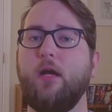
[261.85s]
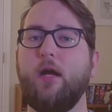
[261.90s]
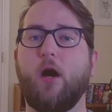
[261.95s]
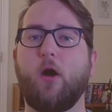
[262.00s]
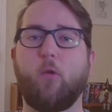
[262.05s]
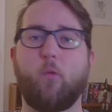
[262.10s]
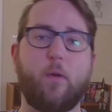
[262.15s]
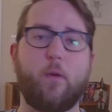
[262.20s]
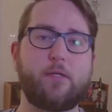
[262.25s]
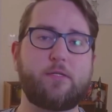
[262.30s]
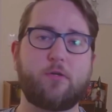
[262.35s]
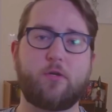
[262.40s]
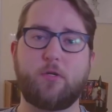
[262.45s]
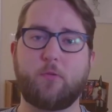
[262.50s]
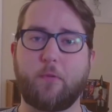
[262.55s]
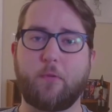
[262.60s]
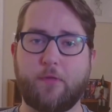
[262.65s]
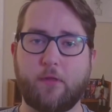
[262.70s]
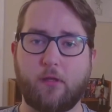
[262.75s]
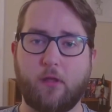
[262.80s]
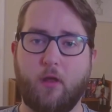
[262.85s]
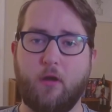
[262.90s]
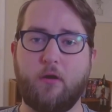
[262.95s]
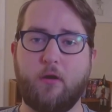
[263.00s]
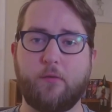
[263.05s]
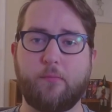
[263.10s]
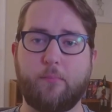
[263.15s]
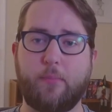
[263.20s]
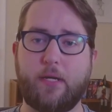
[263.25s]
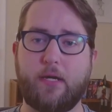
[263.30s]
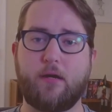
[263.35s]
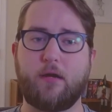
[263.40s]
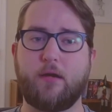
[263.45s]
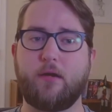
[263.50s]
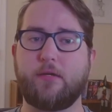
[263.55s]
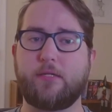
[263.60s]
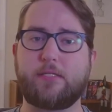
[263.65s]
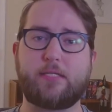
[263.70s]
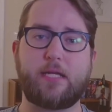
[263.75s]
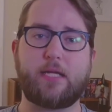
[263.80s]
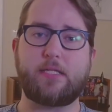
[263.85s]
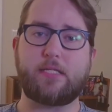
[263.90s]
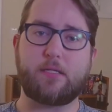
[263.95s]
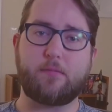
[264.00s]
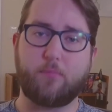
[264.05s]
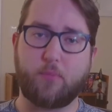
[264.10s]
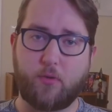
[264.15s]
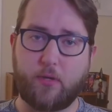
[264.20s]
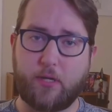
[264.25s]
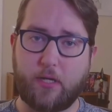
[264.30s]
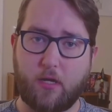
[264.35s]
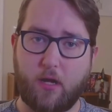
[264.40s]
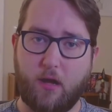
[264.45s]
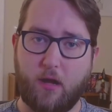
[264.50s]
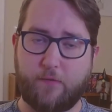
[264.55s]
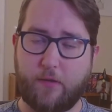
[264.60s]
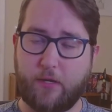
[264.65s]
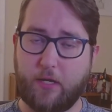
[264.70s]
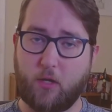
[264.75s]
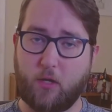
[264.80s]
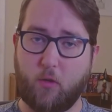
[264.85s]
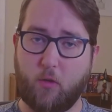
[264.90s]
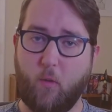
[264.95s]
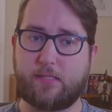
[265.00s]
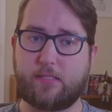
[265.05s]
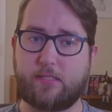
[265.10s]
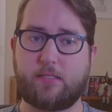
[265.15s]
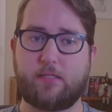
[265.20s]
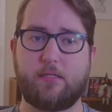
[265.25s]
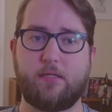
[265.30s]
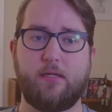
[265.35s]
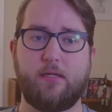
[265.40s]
a wizard with a long beard sends a boy off on a quest.